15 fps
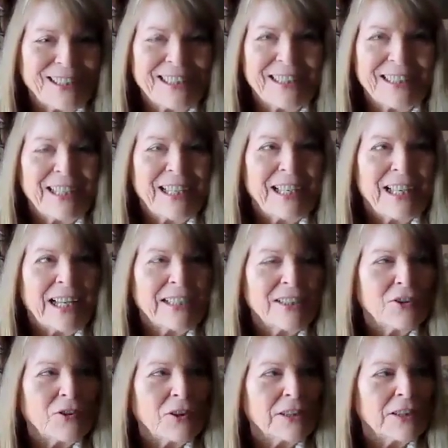And I
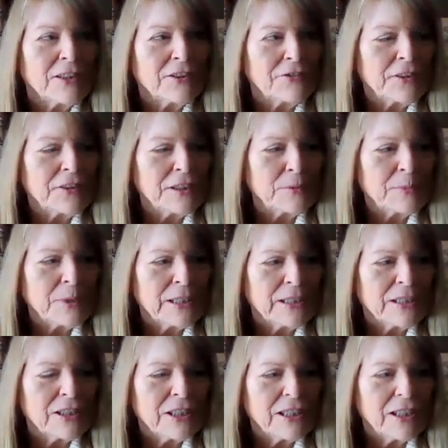know another friend of mine,
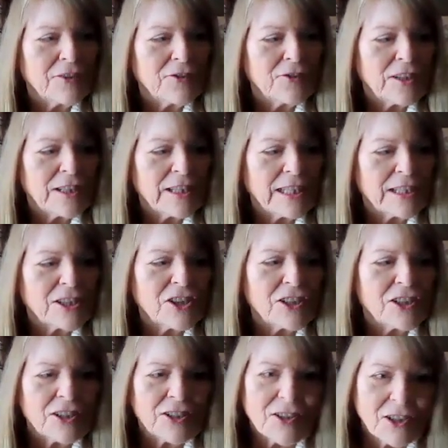she had said that she
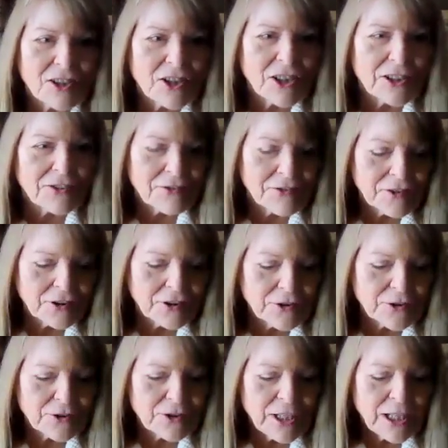just thought she had the
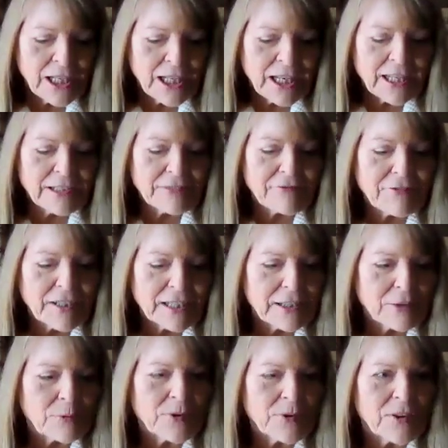flu, and then finally
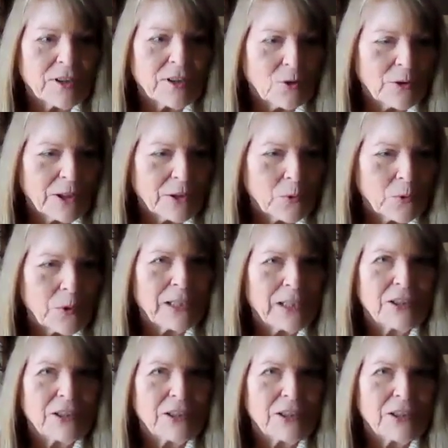it wasn't going away.